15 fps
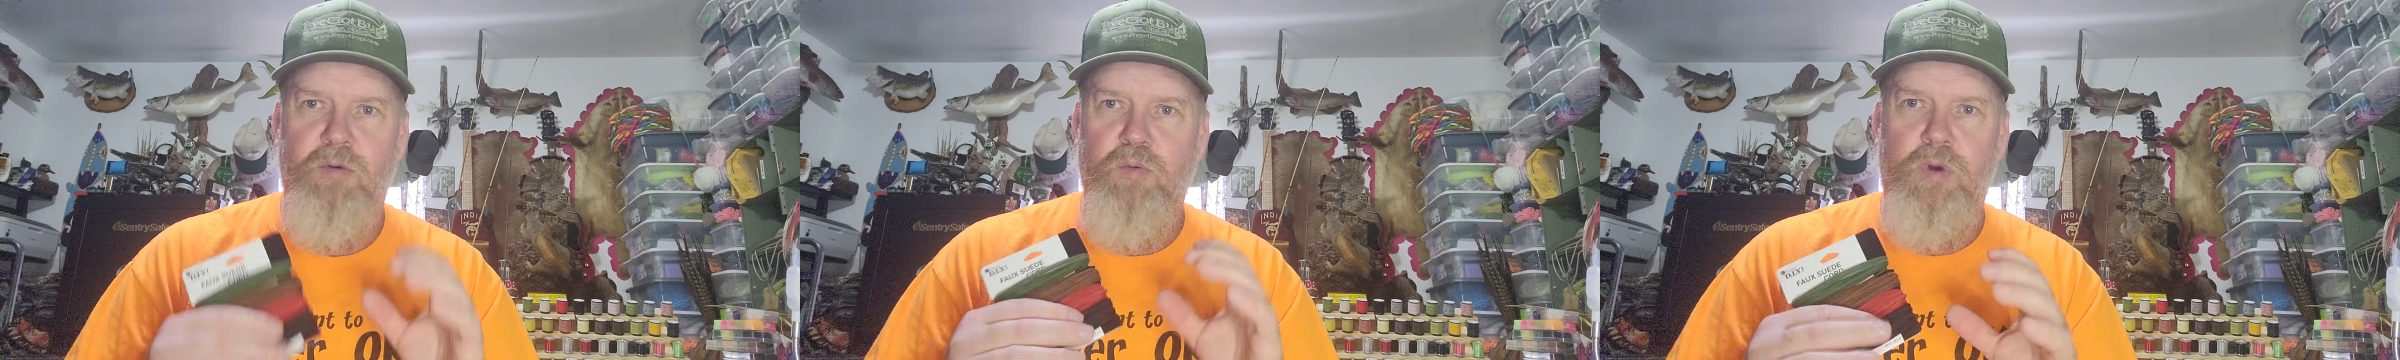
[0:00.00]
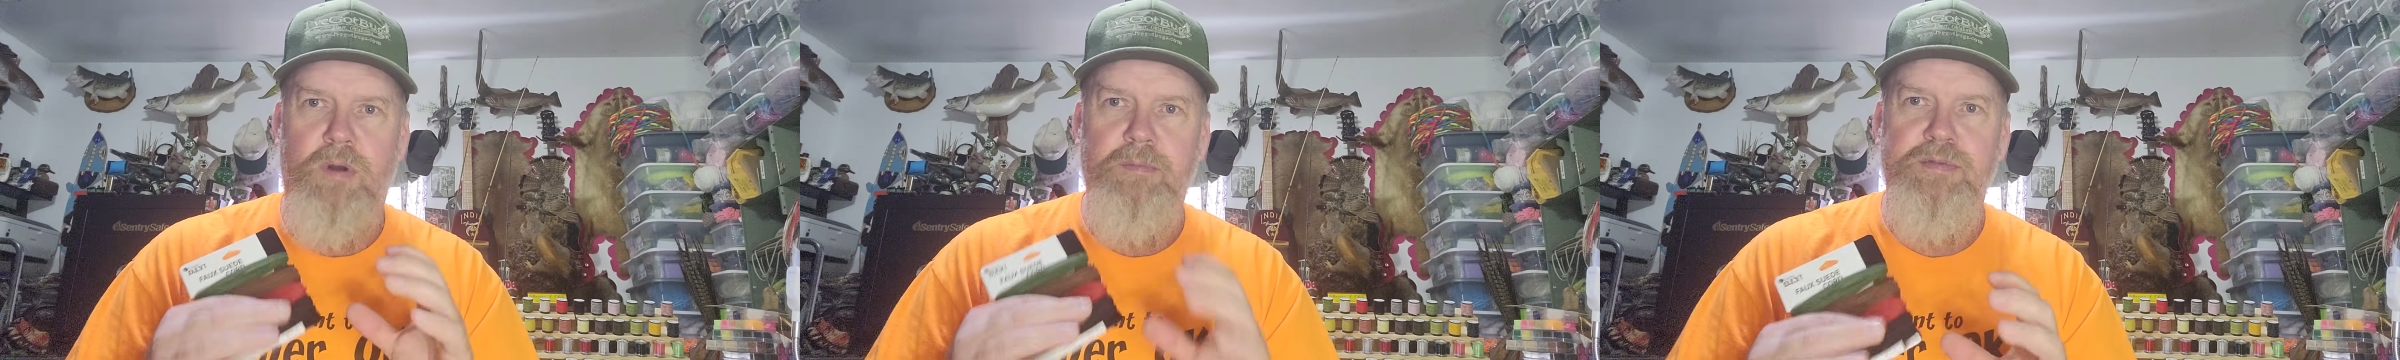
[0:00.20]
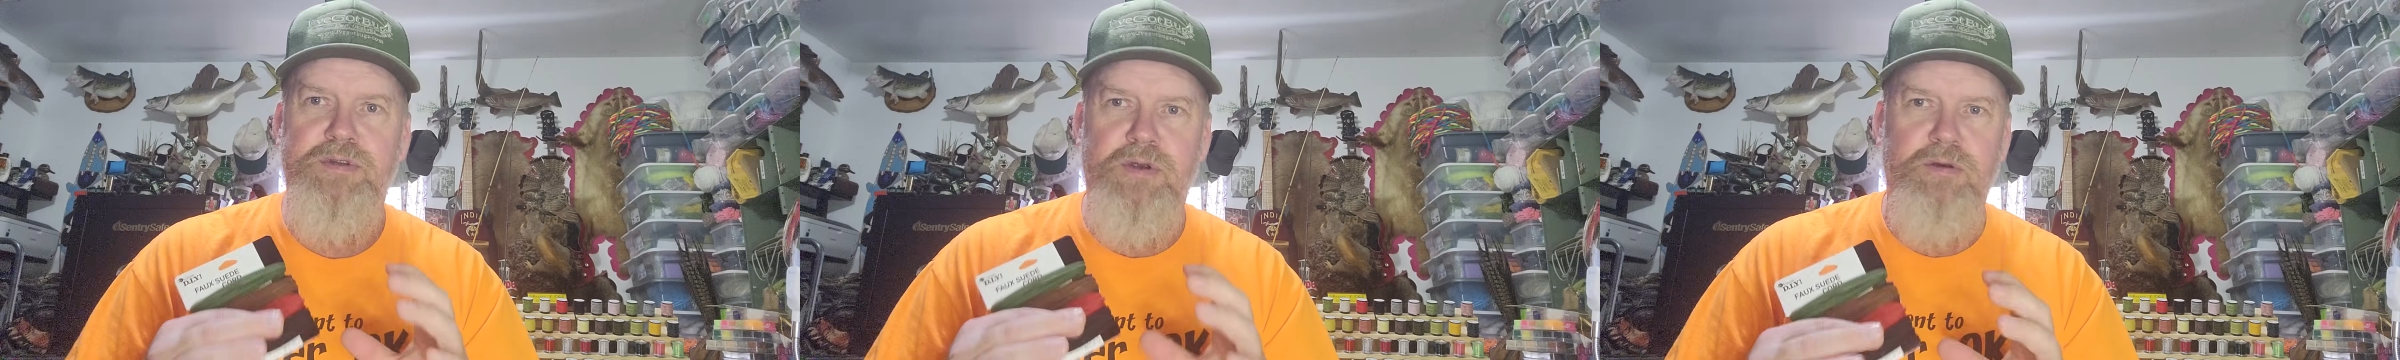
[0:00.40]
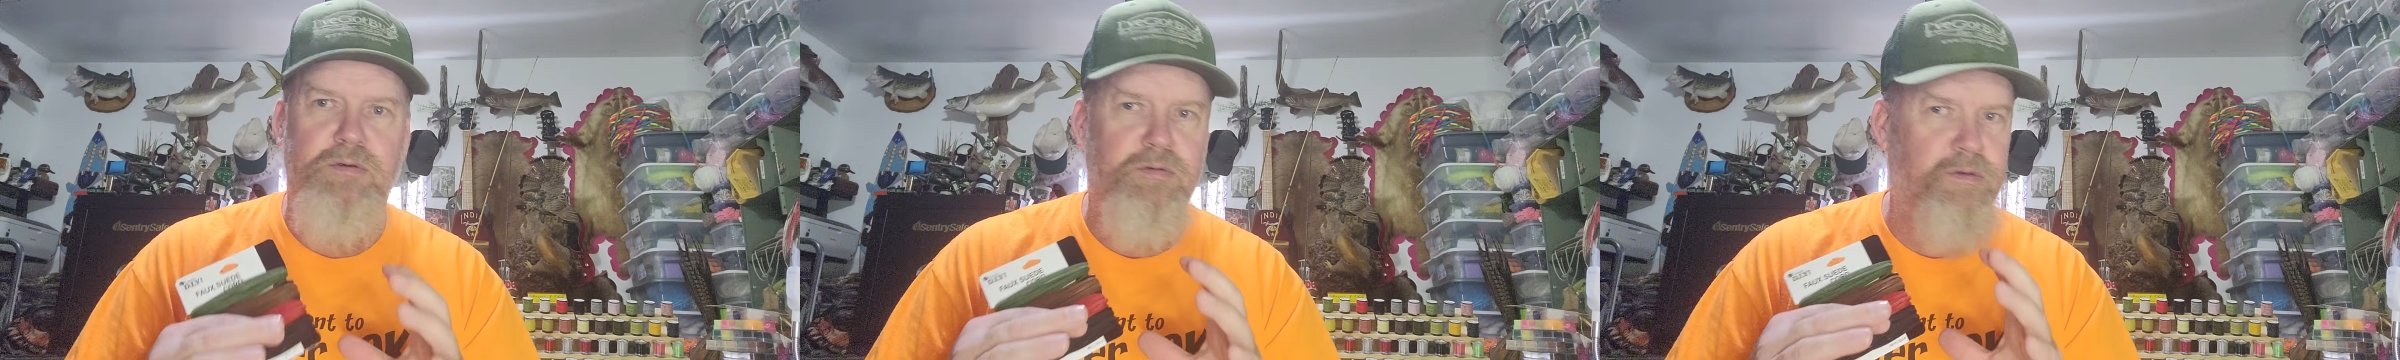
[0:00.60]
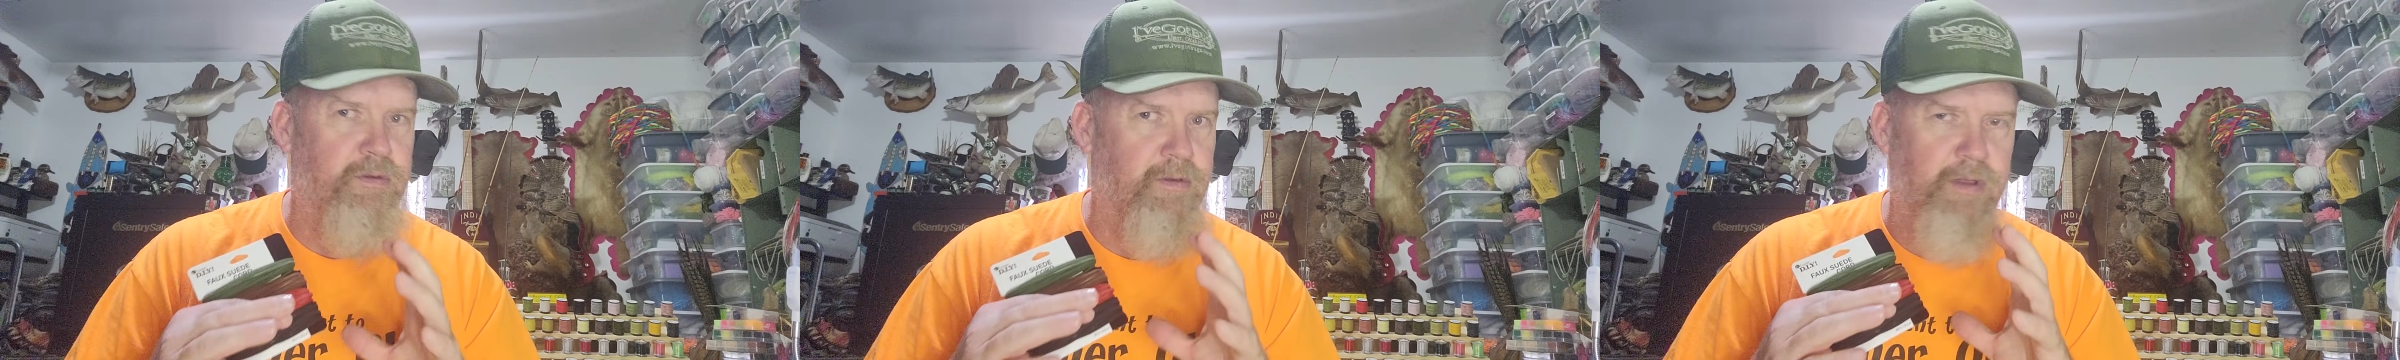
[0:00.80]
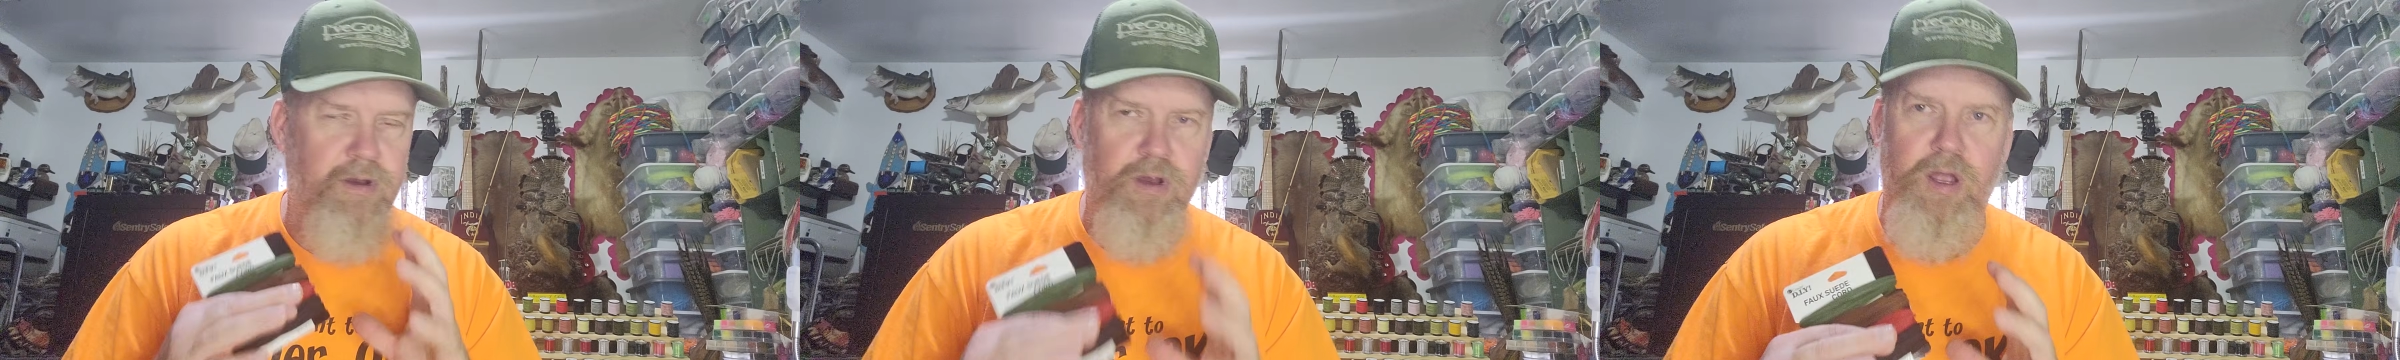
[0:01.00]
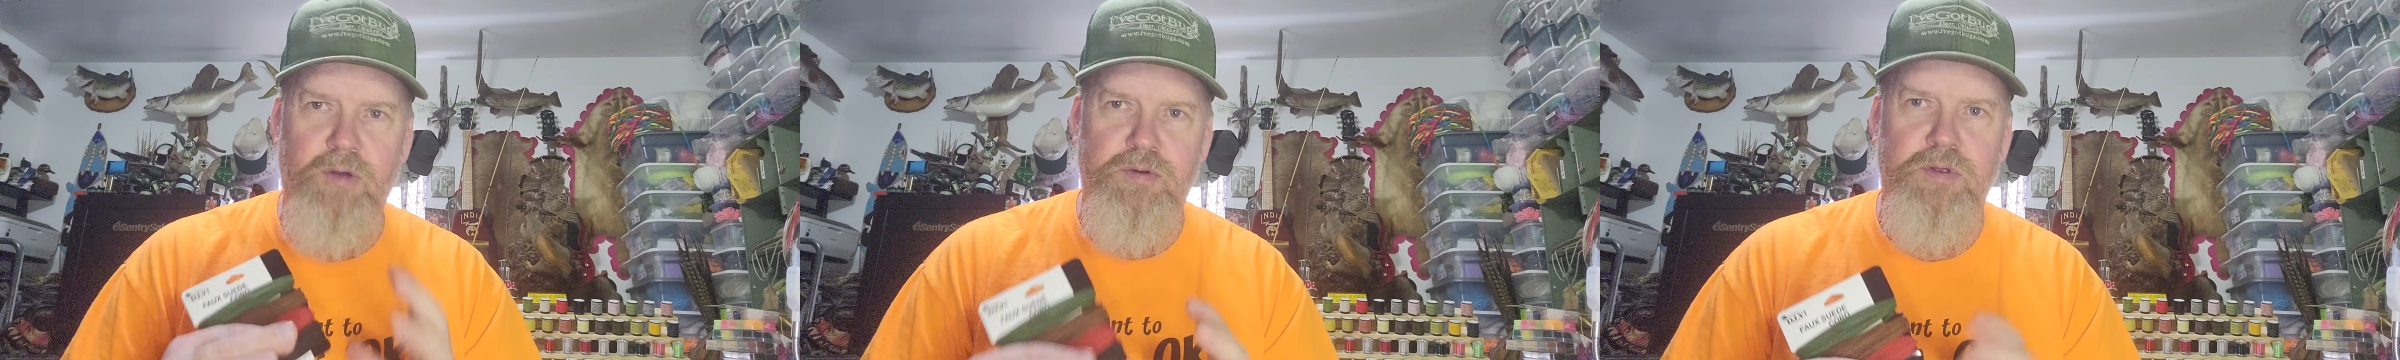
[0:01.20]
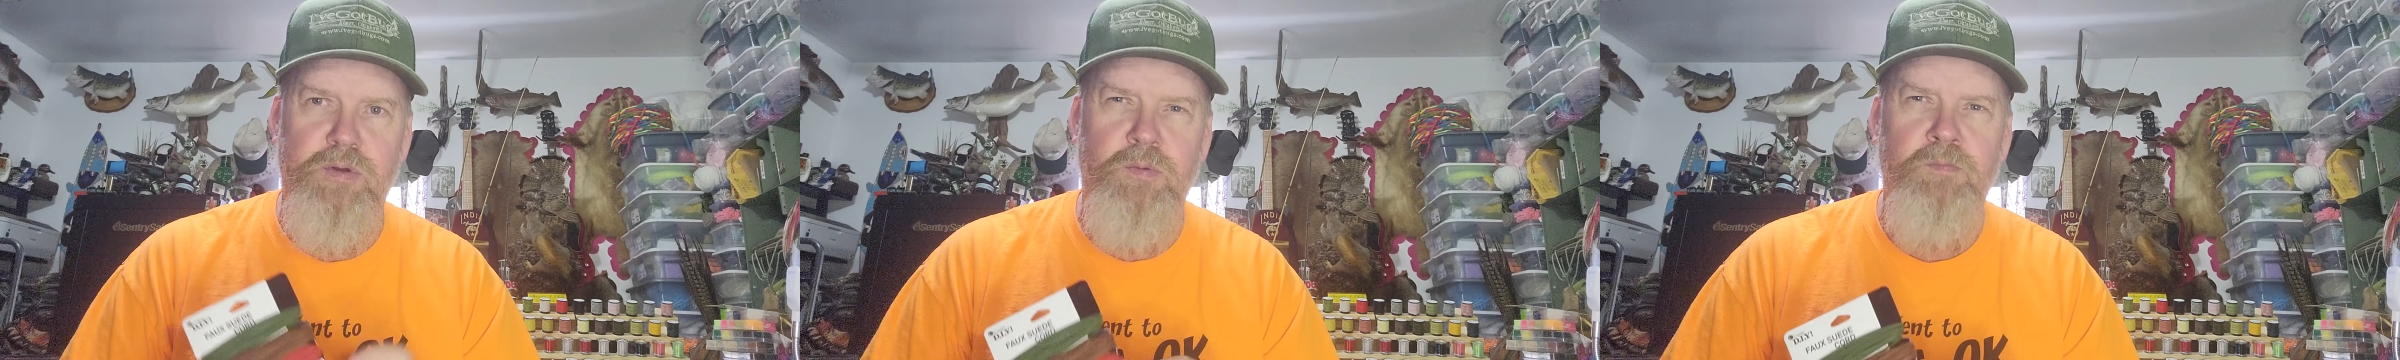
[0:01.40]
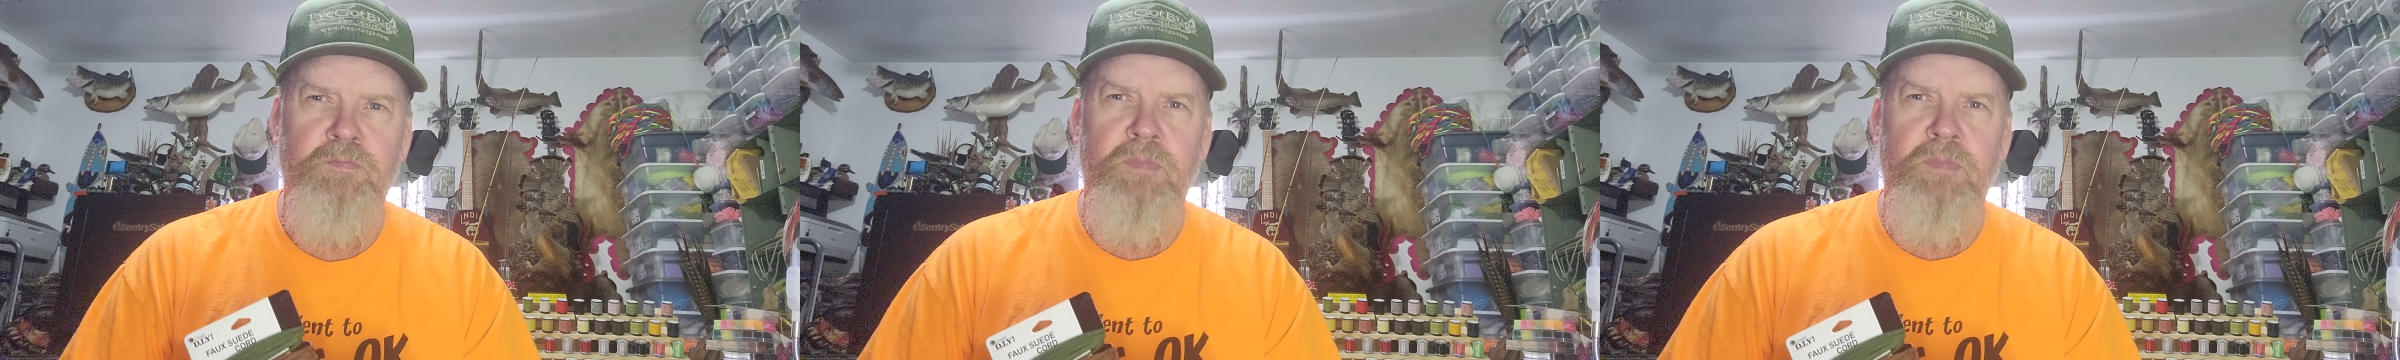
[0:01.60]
worms are their go-to.